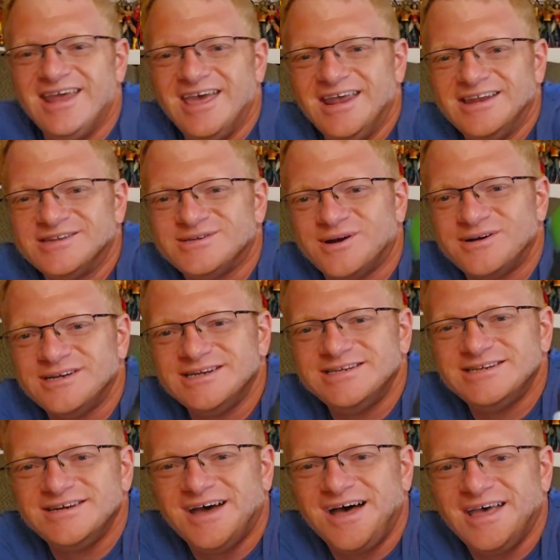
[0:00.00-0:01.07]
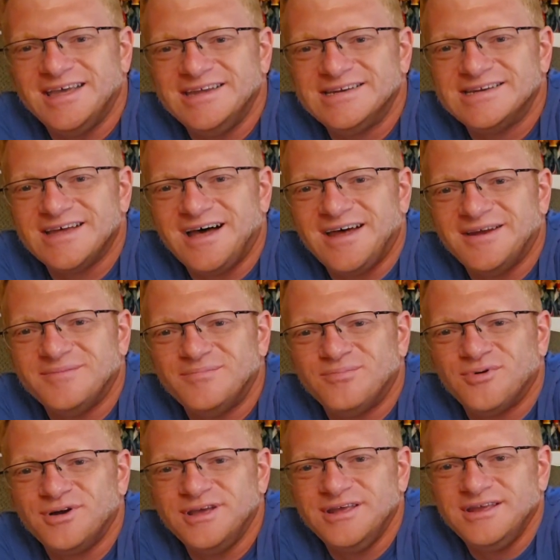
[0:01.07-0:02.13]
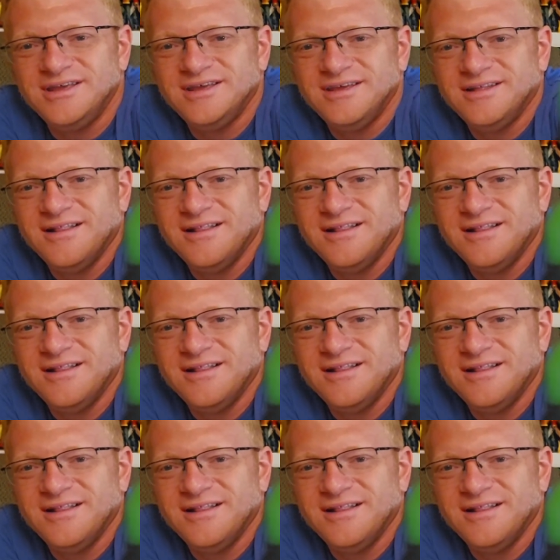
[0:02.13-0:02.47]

it's hard to deny. He's got a pretty